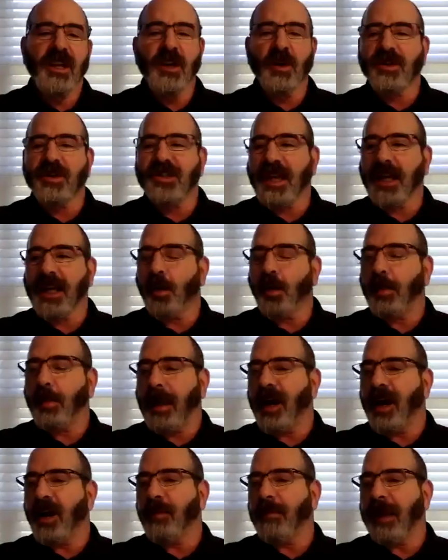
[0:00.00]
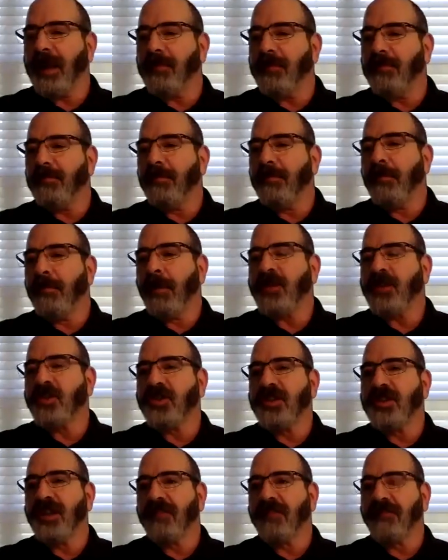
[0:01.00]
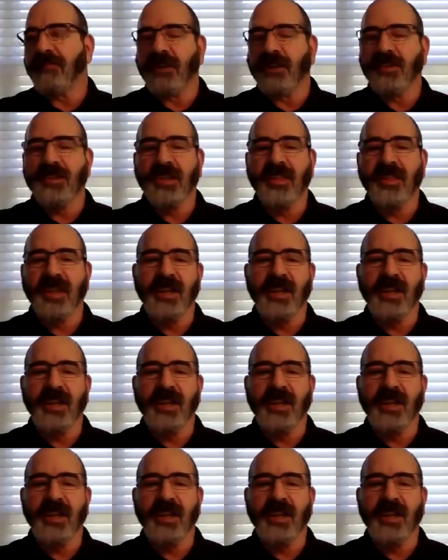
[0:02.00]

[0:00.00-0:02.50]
a single payer made much difference.